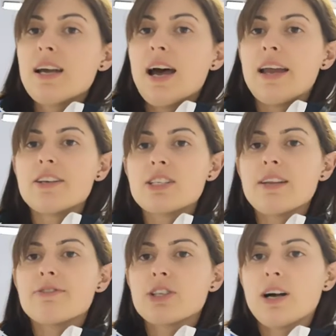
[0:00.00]
and just
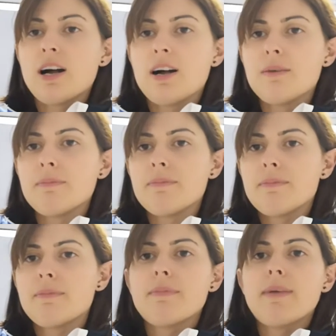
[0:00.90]
lift your arm
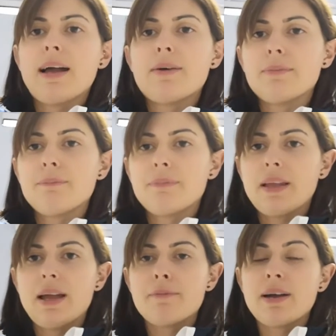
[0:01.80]
out
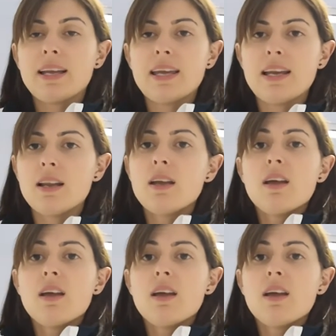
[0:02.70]
and back in.